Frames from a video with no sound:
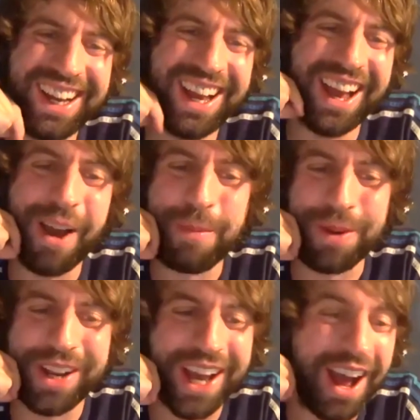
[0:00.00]
But
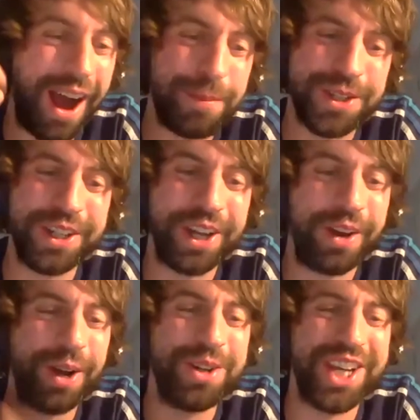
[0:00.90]
yeah, absolutely.
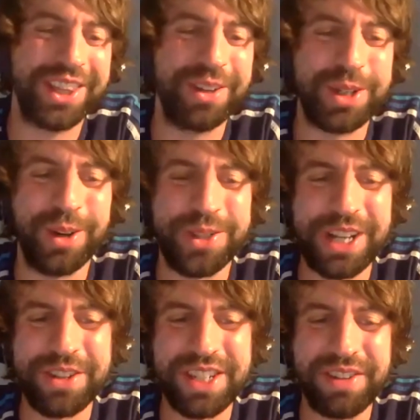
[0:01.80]
Go and check those goals
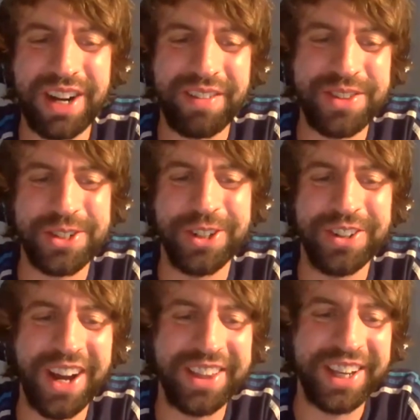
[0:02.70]
out if you haven't
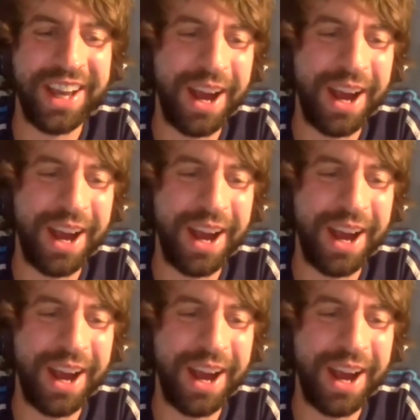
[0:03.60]
already.